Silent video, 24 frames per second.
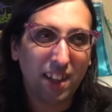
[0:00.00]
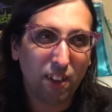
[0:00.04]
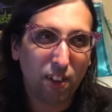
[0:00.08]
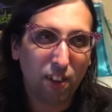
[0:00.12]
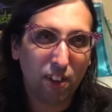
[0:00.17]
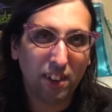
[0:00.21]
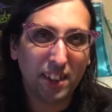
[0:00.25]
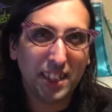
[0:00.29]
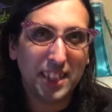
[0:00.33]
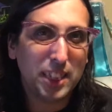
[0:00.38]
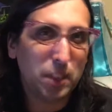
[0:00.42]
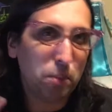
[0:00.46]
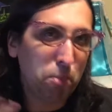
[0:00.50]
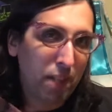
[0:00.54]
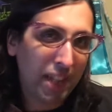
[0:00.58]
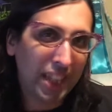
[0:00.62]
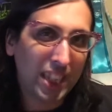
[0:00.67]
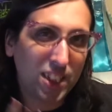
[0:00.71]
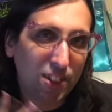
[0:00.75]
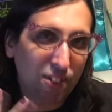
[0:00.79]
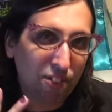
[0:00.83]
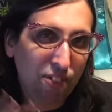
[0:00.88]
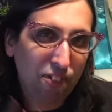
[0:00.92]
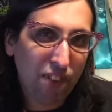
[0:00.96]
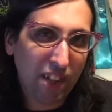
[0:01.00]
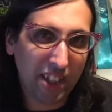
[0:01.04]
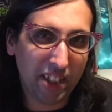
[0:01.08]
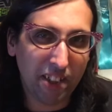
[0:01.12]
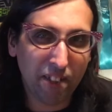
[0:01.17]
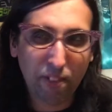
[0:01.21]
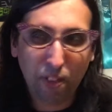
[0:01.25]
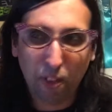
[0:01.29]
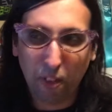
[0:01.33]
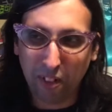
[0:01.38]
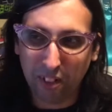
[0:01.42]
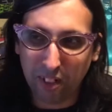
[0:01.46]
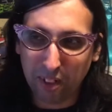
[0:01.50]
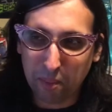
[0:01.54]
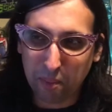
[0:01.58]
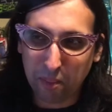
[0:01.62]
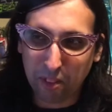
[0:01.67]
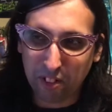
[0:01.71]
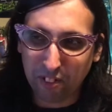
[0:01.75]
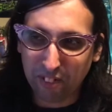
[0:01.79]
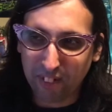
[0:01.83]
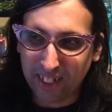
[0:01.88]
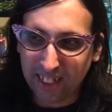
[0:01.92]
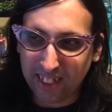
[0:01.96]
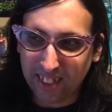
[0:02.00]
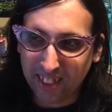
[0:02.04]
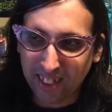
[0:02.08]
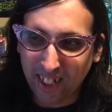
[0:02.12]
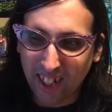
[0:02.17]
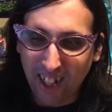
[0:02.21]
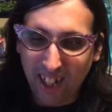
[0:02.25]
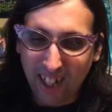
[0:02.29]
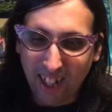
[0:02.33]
or at least makes fun of horror movies.